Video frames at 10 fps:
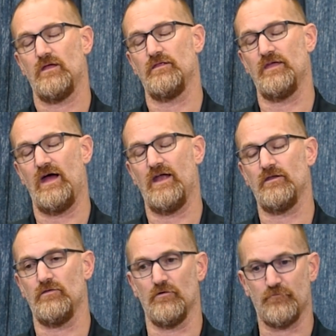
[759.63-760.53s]

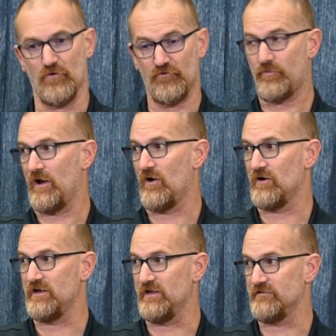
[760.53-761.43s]
that the first
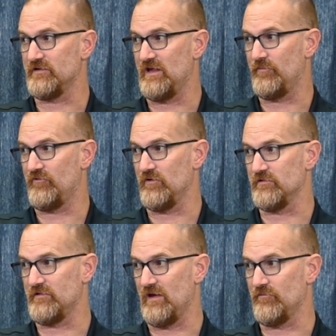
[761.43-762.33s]
priority is to keep
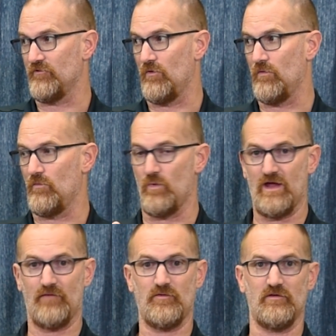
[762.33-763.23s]
students safe. So we
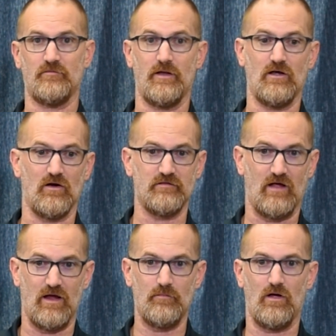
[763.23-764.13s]
have to be spending our
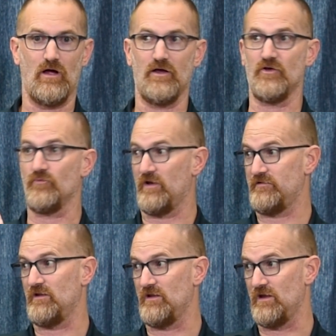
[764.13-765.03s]
time on
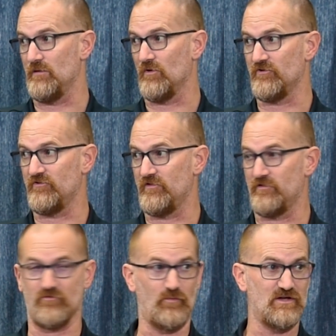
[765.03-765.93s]
addressing the emergency
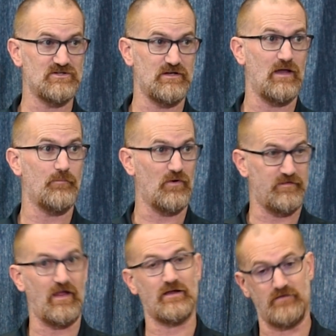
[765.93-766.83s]
situation and
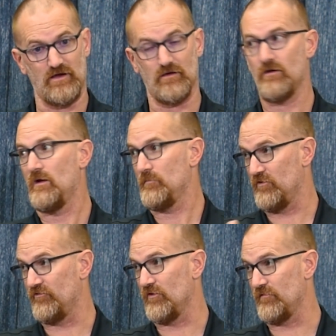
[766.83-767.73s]

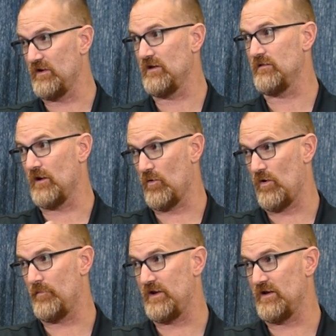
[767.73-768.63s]
preserving their
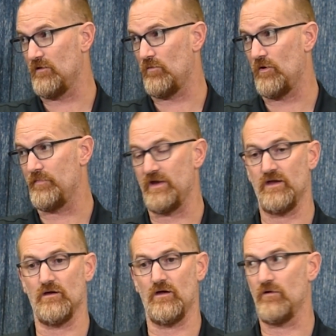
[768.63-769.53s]
well-being and the
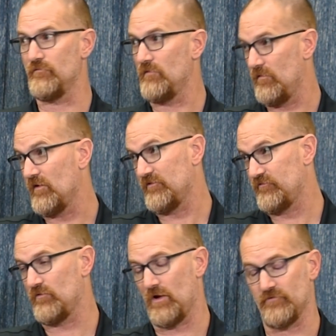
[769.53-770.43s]
well-being of our
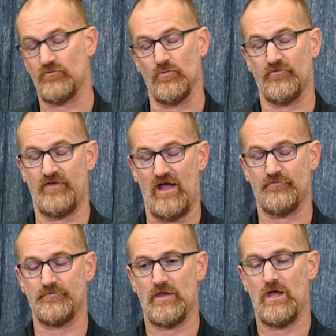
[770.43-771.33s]
school
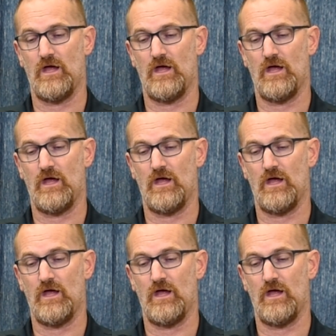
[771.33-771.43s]
staff.